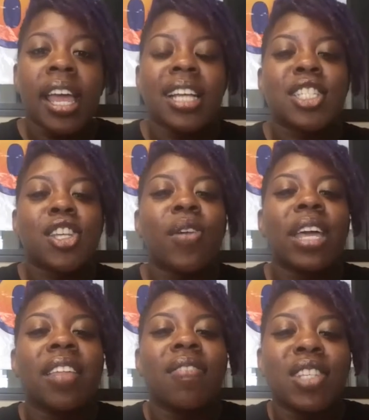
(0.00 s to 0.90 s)
And so
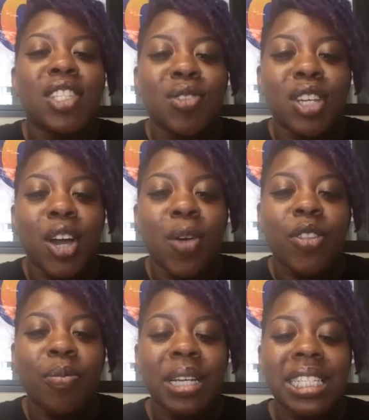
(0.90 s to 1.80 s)
in the studio
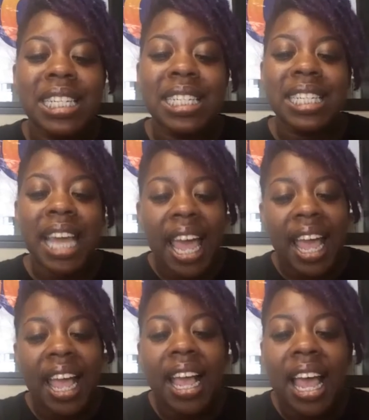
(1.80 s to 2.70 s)
with me
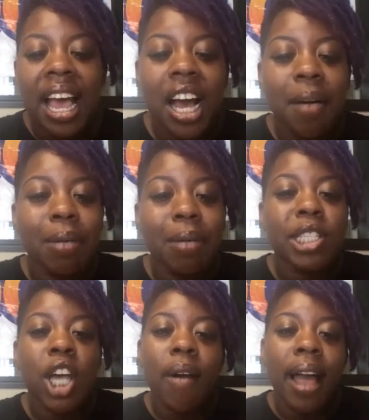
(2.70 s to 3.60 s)
today, I'm
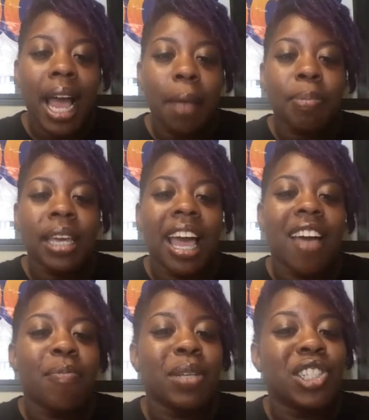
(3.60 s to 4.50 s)
so happy I
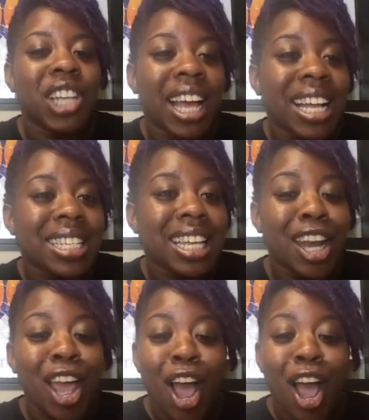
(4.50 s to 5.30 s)
have Miss Jocelyn